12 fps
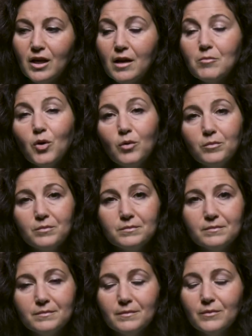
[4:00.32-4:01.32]
came home
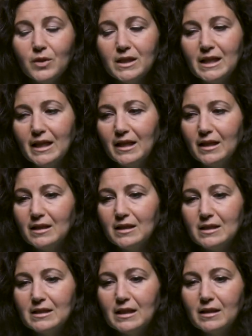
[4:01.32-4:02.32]
one day and
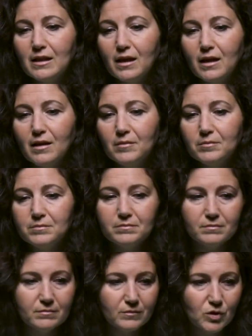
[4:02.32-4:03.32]
he said,
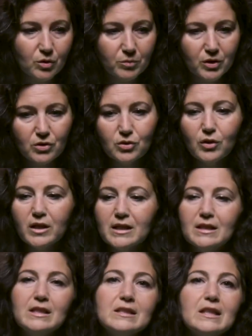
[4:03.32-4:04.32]
told me the story,
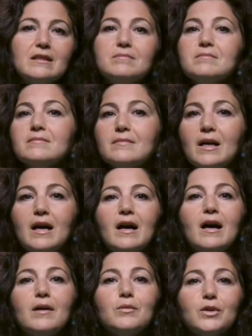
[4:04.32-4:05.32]
and he said,
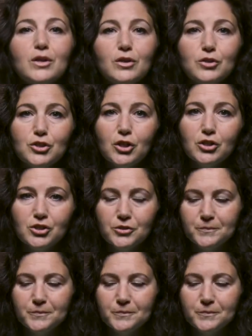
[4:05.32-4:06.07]
I want to go to church.